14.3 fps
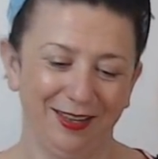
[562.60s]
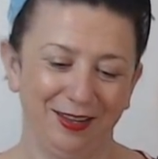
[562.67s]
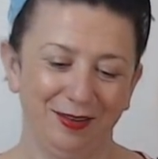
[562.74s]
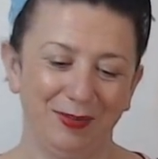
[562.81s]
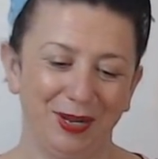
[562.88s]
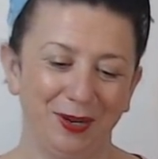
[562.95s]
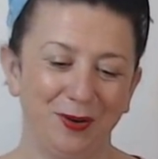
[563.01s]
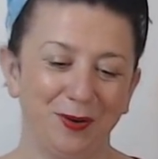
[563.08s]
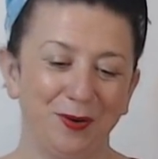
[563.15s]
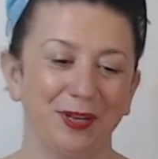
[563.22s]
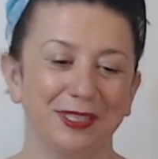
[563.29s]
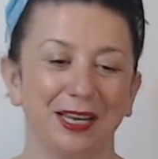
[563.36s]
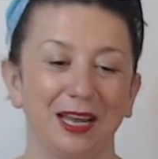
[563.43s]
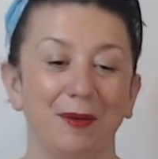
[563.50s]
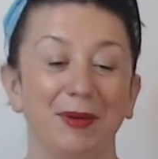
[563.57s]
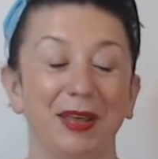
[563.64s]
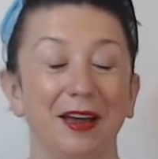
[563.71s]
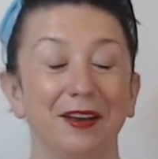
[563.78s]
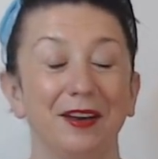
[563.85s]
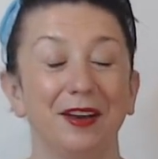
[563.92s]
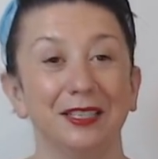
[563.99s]
My corners are coming
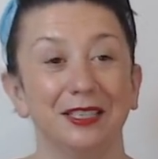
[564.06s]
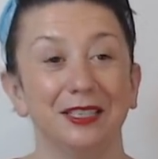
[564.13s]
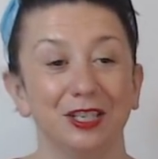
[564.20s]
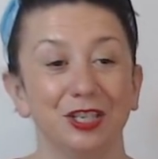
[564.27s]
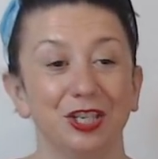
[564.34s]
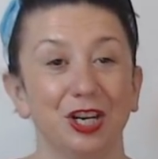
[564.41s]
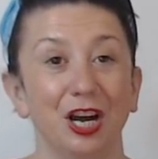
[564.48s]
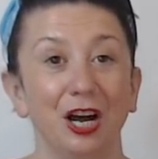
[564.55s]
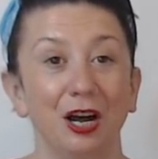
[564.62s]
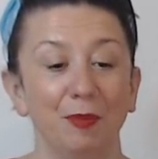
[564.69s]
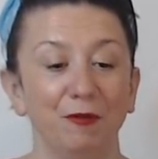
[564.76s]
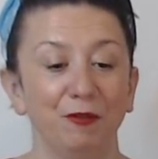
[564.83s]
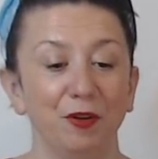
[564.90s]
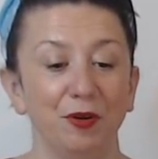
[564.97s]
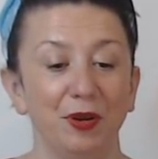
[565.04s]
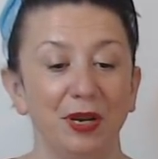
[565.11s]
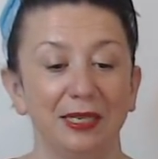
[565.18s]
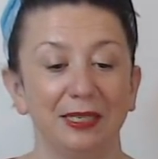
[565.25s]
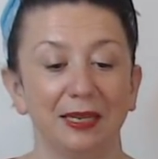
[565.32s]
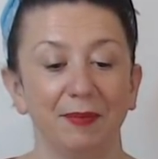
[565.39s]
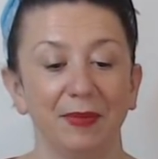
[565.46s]
out nice and sharp. If you
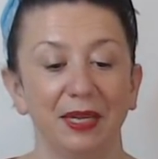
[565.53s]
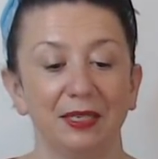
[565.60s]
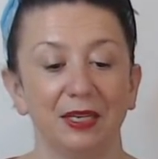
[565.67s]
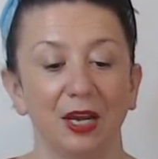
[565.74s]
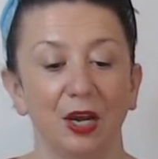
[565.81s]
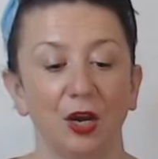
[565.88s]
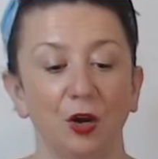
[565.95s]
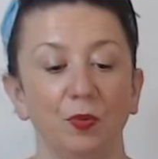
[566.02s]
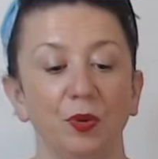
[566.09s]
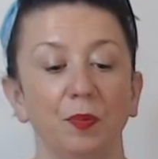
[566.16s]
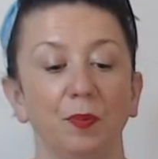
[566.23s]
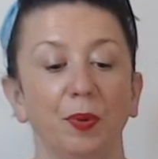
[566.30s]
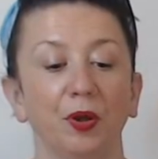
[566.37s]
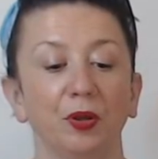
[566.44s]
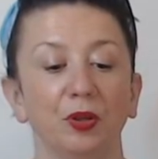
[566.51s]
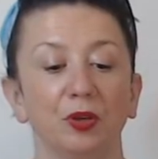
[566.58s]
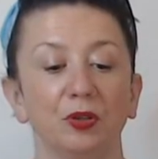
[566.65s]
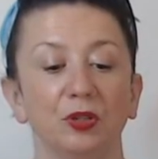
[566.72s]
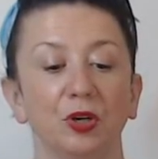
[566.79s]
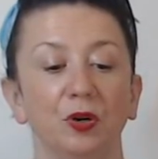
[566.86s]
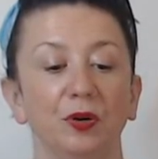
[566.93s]
need something to help you poke those
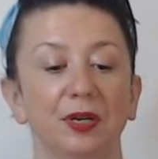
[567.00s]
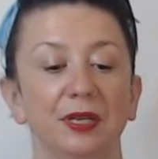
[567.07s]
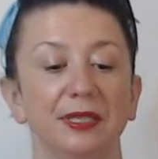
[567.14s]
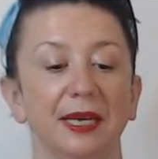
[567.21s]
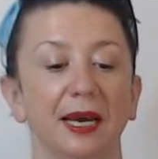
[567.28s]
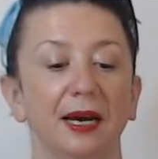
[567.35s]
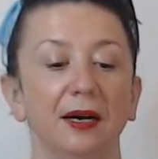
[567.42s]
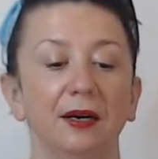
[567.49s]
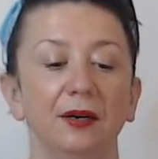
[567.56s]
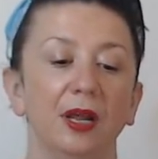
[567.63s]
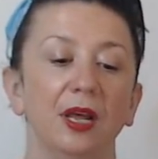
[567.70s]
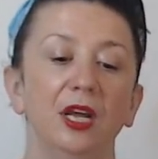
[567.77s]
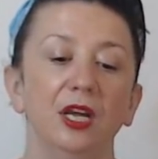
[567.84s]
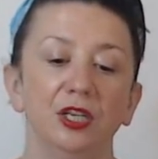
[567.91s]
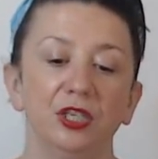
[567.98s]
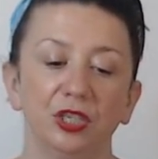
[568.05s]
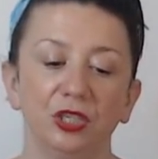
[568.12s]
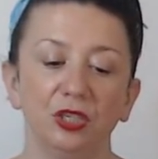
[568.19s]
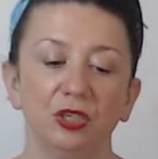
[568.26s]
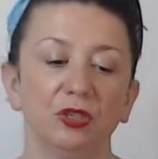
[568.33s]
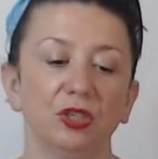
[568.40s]
corners out,
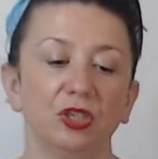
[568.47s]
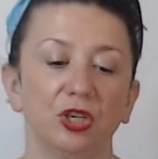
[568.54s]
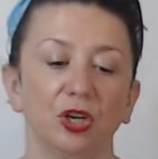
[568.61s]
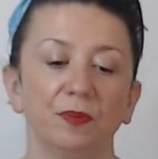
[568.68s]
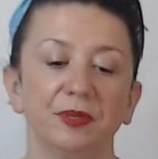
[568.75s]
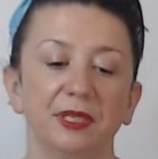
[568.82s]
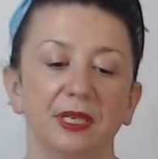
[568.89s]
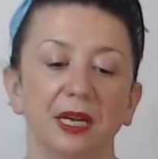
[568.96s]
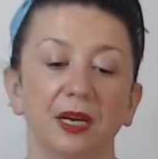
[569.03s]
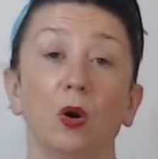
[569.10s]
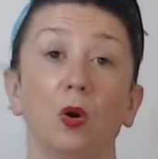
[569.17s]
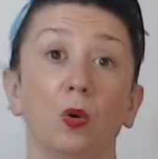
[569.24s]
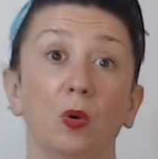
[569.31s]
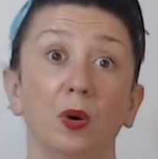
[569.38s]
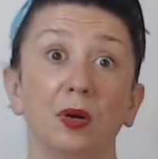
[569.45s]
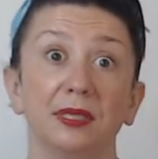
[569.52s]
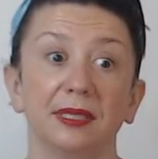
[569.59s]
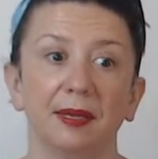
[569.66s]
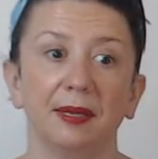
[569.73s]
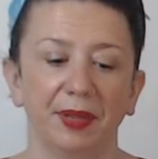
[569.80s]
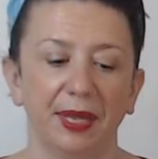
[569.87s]
just use a chopstick or
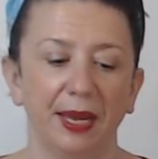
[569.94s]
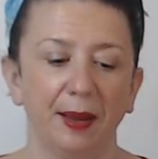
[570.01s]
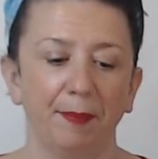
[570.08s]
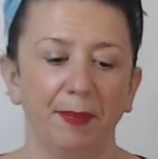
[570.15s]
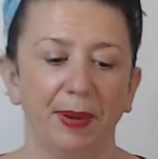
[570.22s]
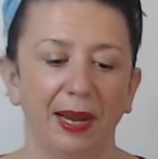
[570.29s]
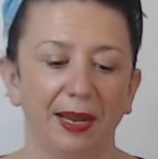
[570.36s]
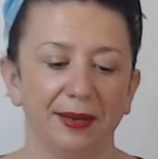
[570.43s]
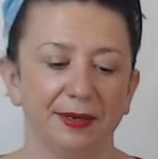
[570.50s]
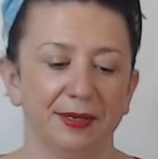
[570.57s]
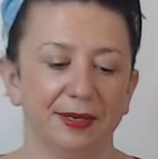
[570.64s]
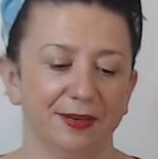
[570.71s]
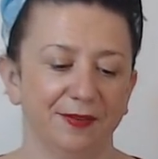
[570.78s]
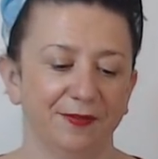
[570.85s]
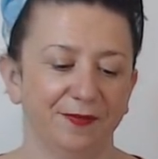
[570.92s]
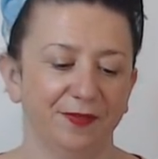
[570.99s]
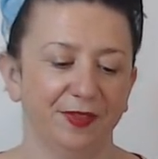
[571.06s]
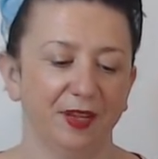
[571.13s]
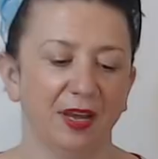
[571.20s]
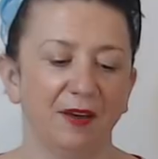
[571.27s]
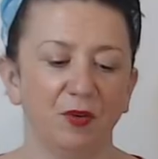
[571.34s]
something blunt.
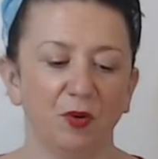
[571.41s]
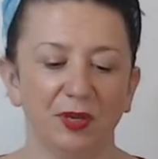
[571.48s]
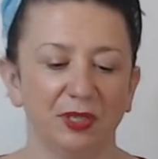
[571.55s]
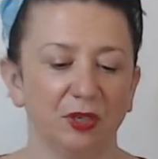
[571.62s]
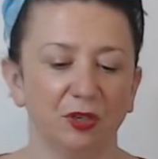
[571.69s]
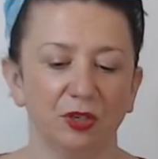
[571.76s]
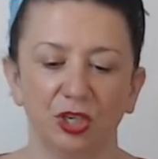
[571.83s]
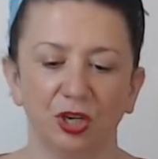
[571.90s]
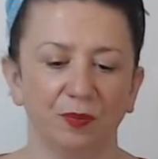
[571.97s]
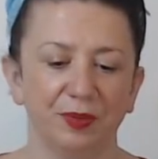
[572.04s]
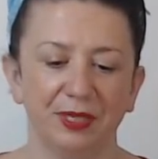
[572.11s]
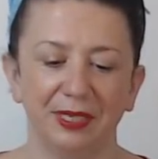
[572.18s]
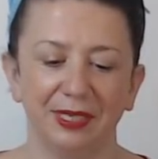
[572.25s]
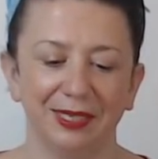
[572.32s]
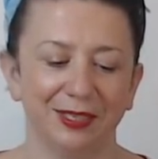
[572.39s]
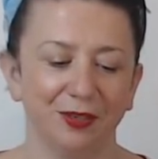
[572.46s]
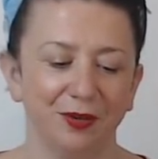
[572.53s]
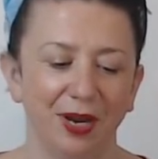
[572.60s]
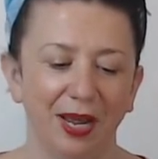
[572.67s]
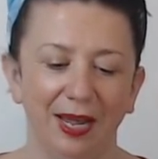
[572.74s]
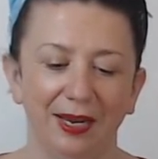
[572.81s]
I've always got chopsticks on
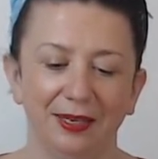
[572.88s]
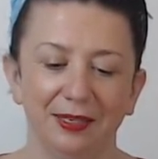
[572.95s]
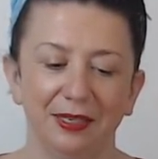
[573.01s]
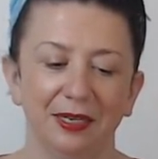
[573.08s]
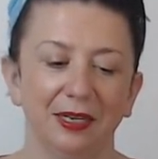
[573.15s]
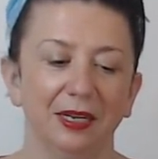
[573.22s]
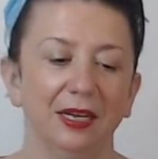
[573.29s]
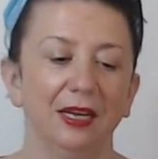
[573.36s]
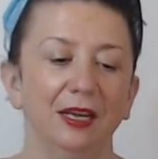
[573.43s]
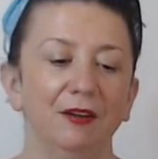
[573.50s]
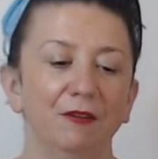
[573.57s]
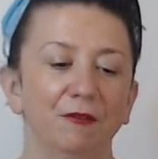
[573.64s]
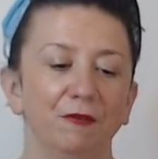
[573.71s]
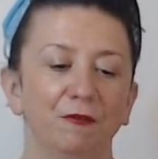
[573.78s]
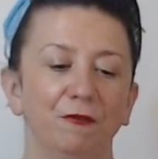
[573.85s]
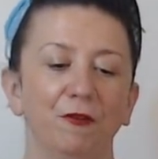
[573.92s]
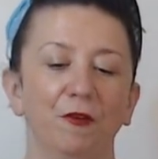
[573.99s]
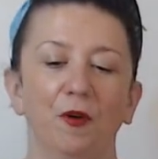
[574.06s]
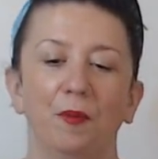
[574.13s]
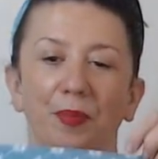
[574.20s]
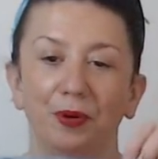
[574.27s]
hand
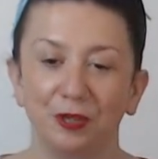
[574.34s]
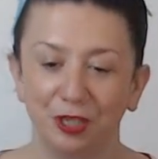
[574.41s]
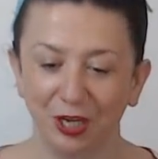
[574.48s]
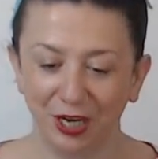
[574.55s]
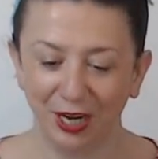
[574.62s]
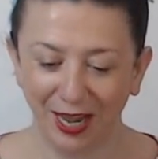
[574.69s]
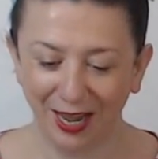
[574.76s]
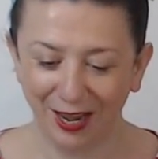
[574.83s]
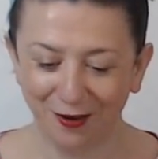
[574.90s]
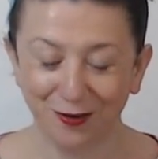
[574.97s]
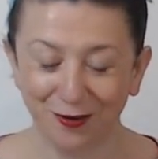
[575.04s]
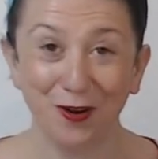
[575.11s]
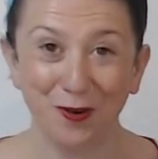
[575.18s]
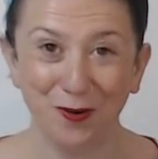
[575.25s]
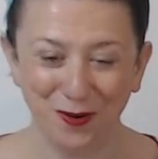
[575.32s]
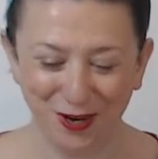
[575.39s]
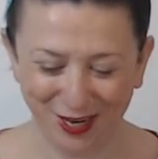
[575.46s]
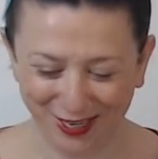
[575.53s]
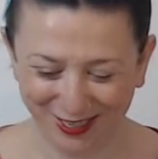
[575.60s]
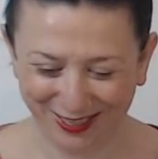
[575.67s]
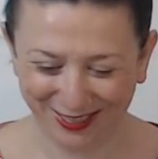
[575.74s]
for pushing out
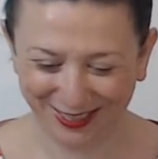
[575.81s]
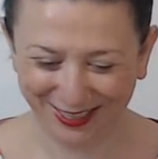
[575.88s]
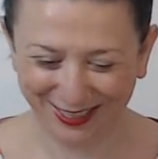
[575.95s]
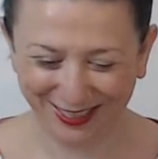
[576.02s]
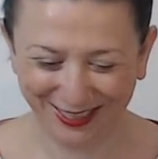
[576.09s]
corners.